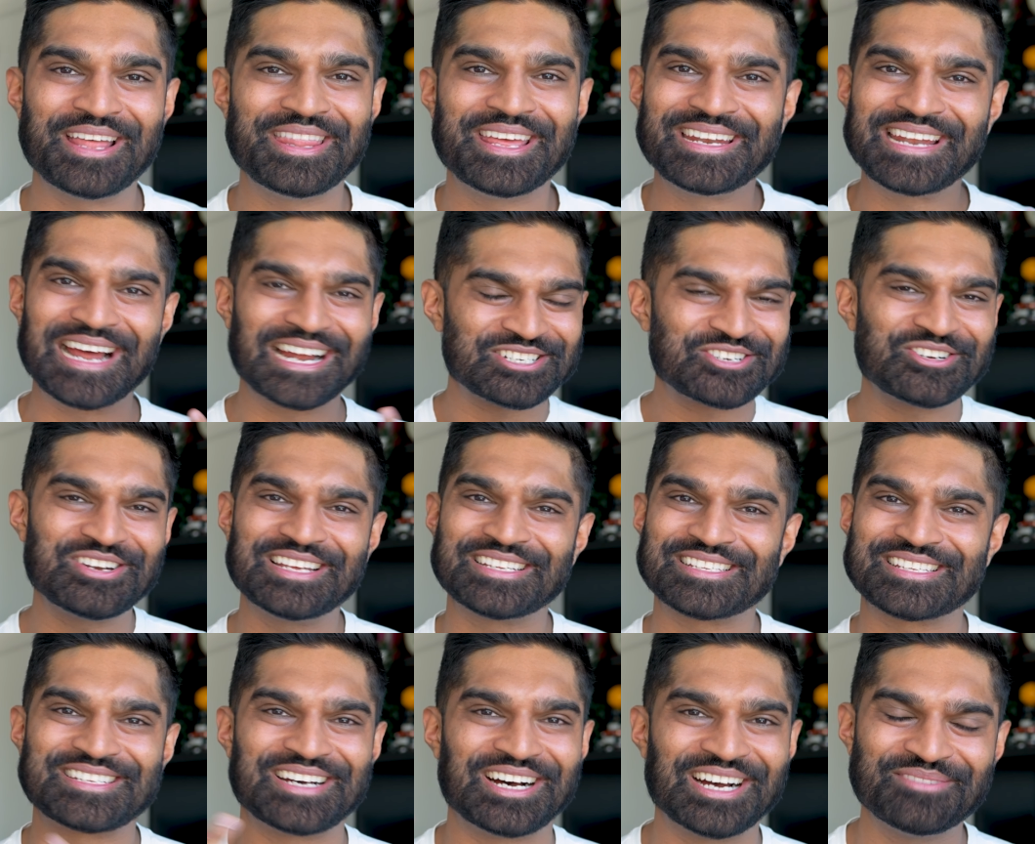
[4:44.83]
And then naturally
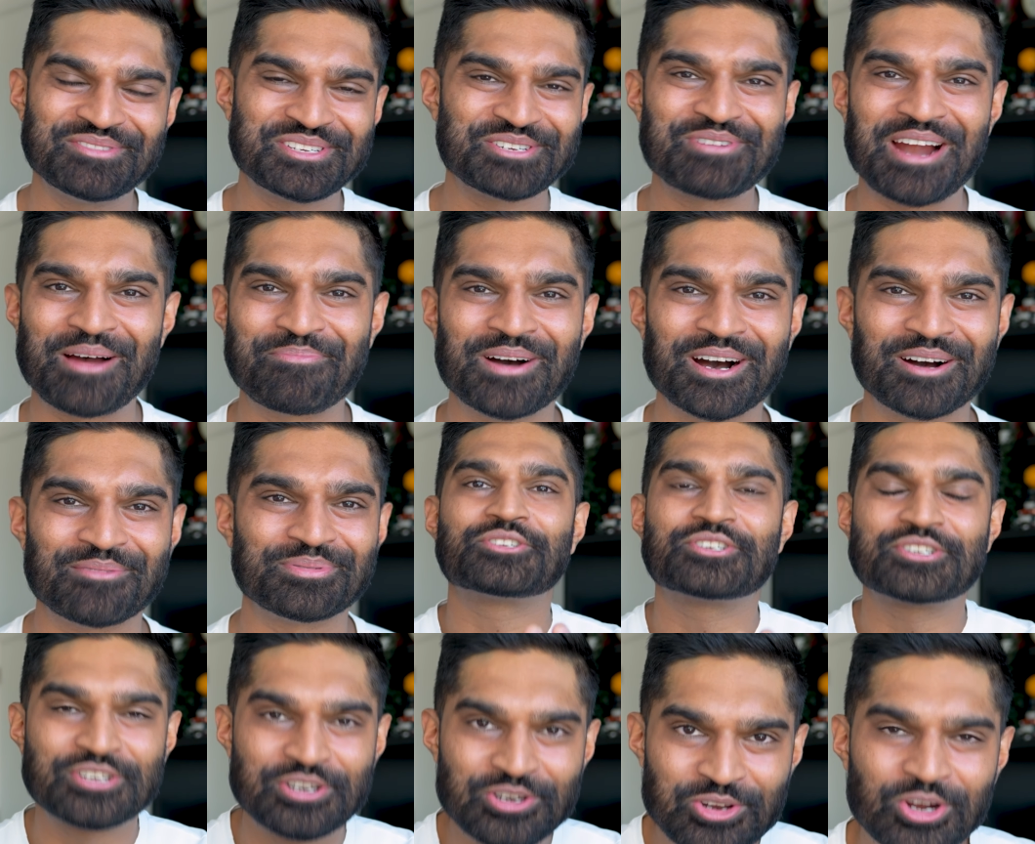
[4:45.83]
it's time to wrap up.
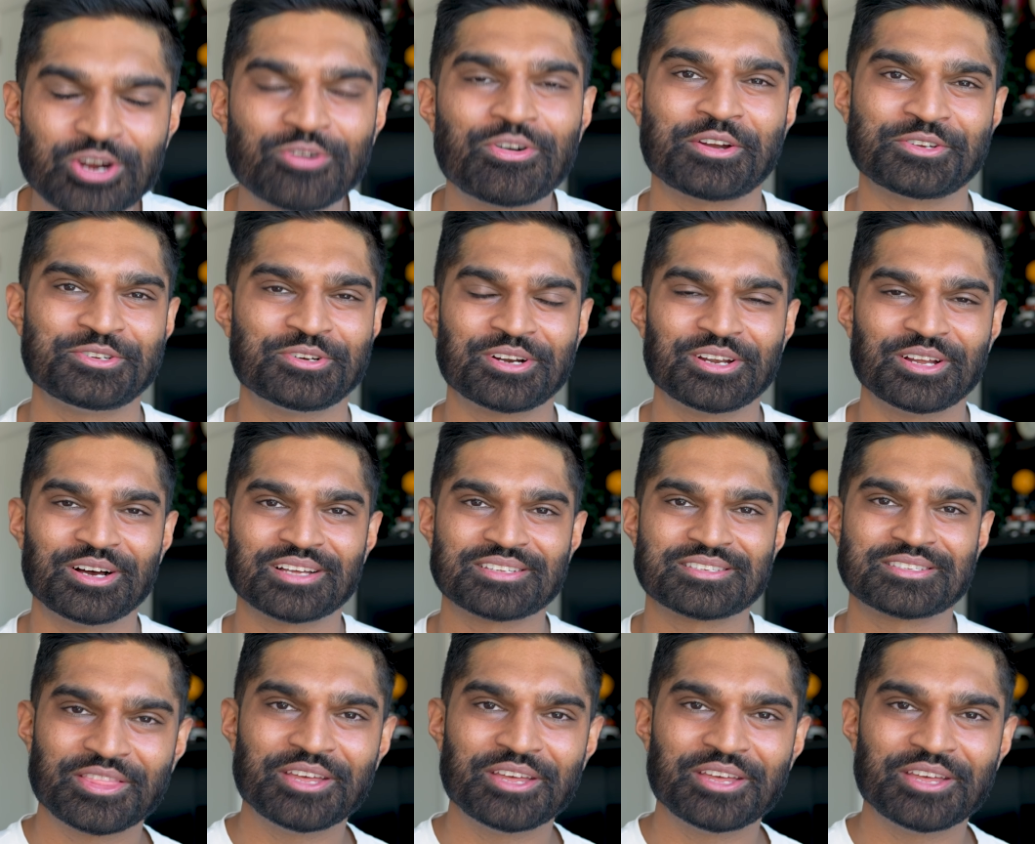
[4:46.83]
Just look around your class.